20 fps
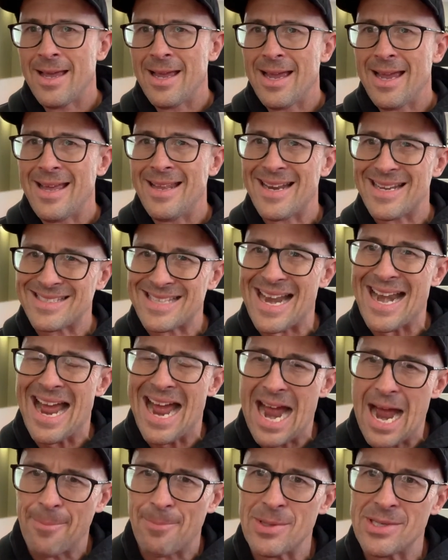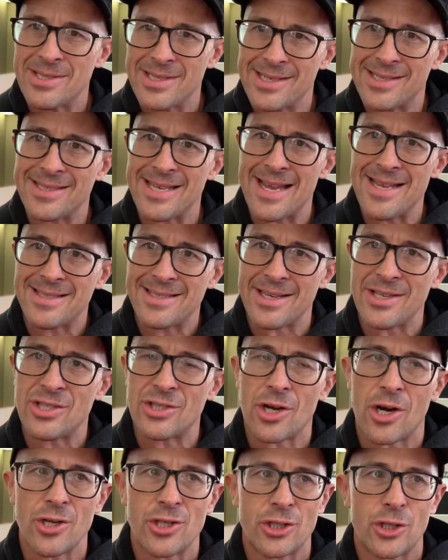And as that happens, the sensei
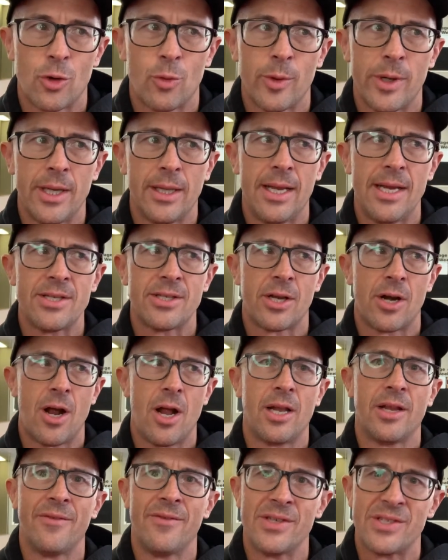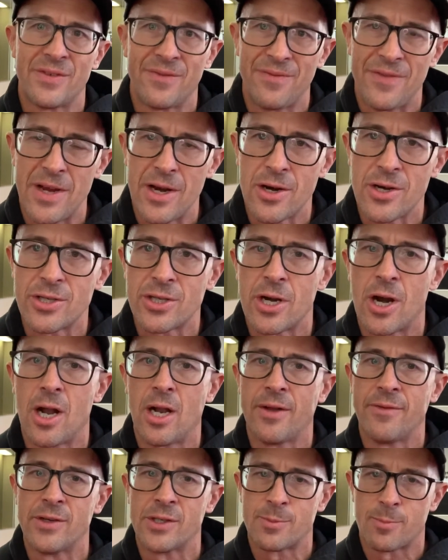starts to realize that all of his fears and all
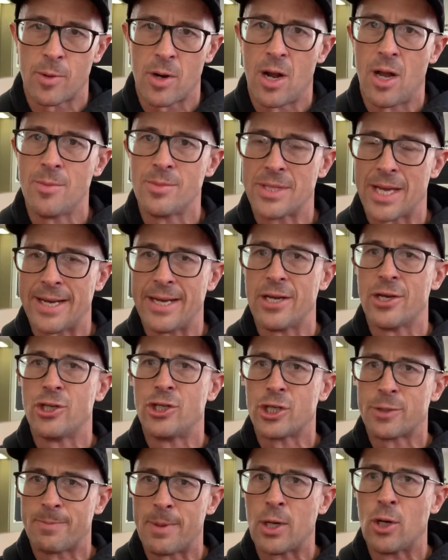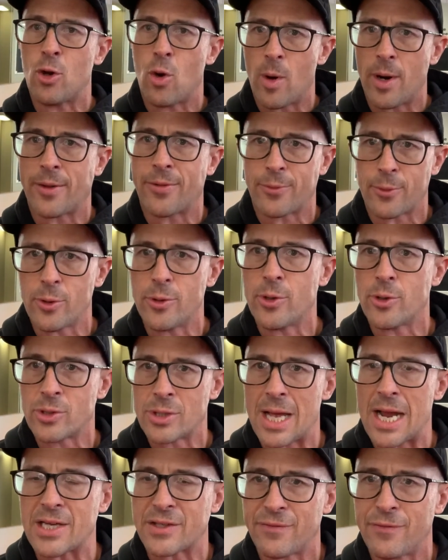of his problems that he had just been going through in those
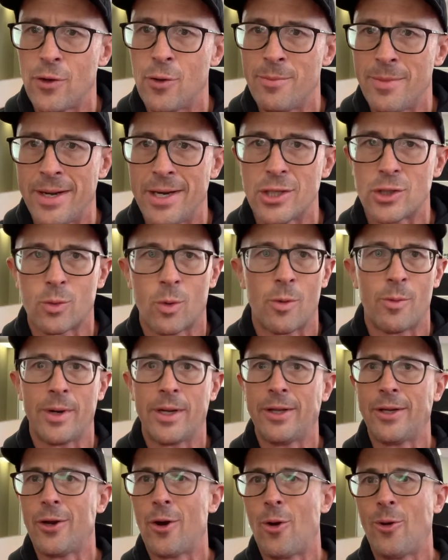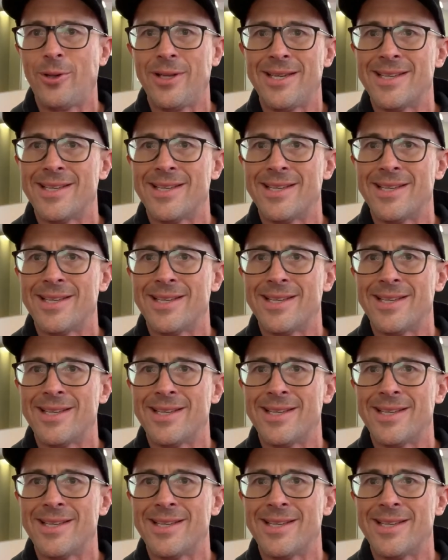last few minutes were really only